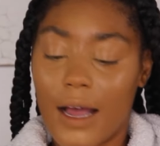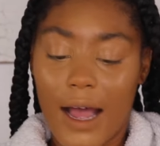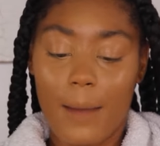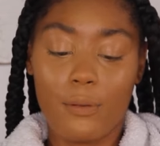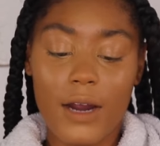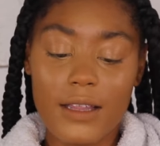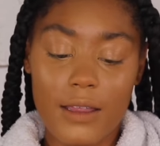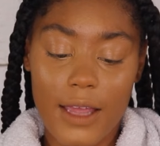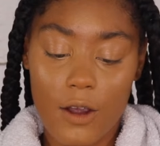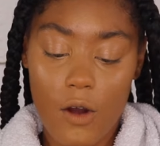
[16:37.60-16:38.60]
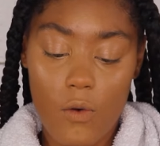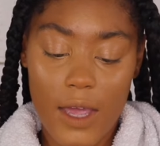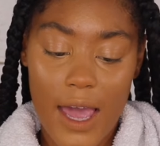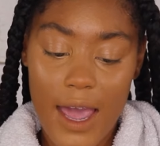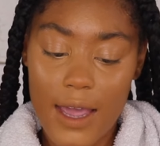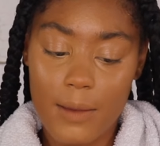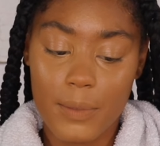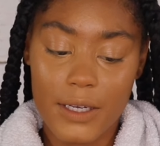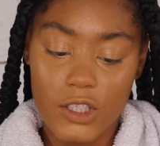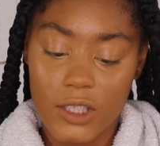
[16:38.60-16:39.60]
I pray that they are okay,
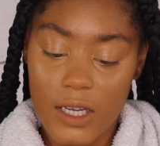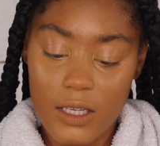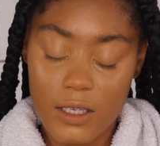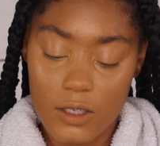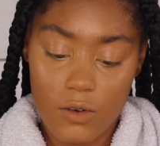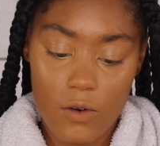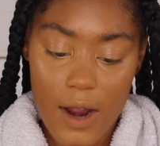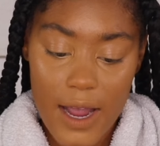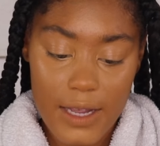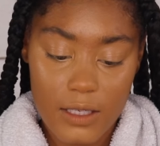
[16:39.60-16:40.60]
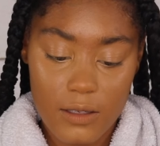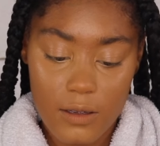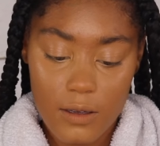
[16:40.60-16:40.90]
but Jesus Christ.